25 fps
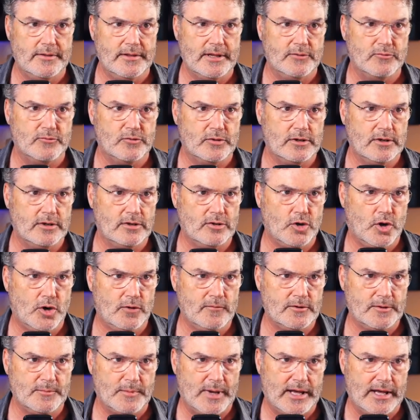And then we're going to
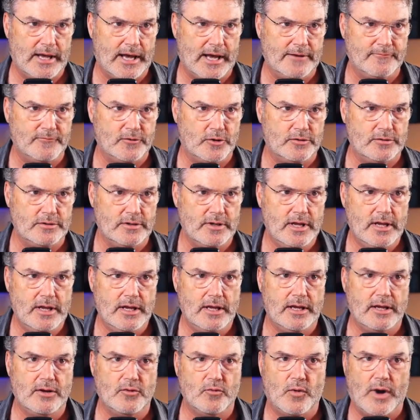go over to my iPhone
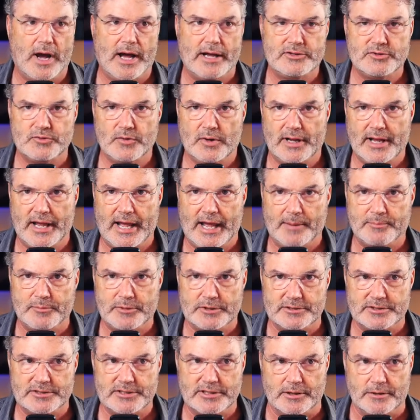and watch what
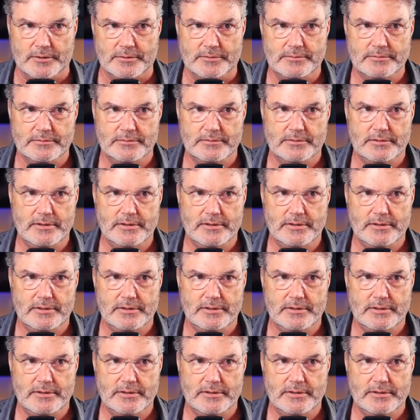happens here.